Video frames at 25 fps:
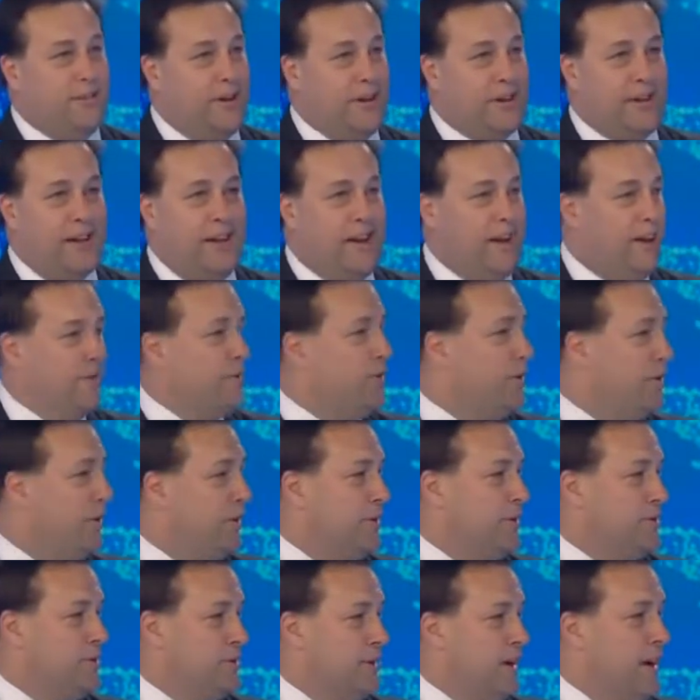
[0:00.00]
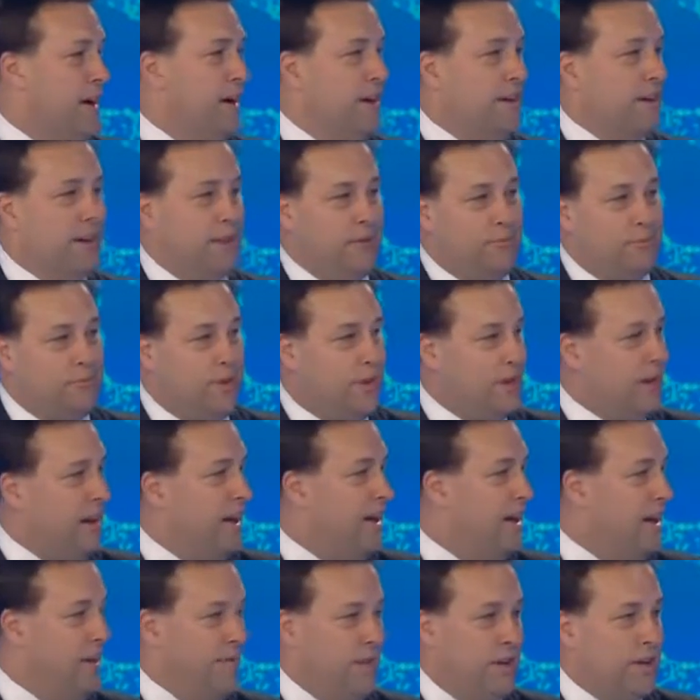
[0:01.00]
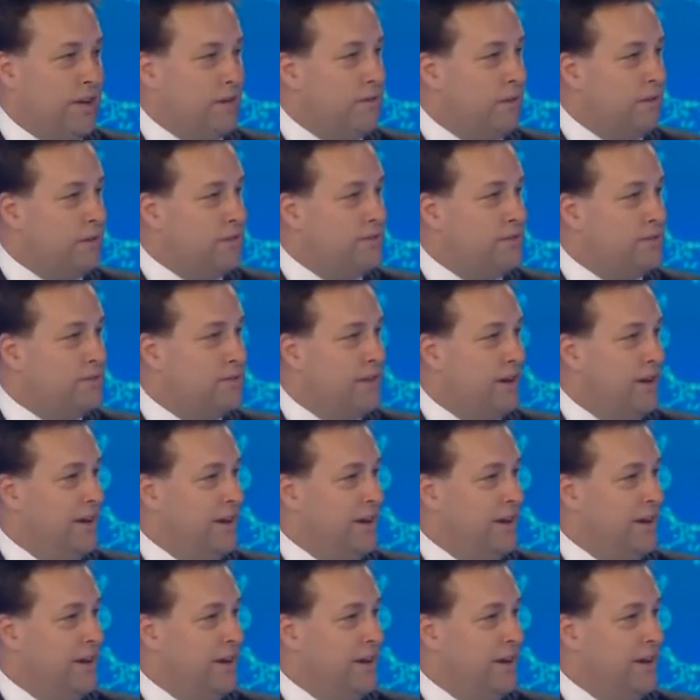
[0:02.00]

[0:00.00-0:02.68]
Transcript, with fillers: Right. I can't have Kyrgyzstani. I can't have English.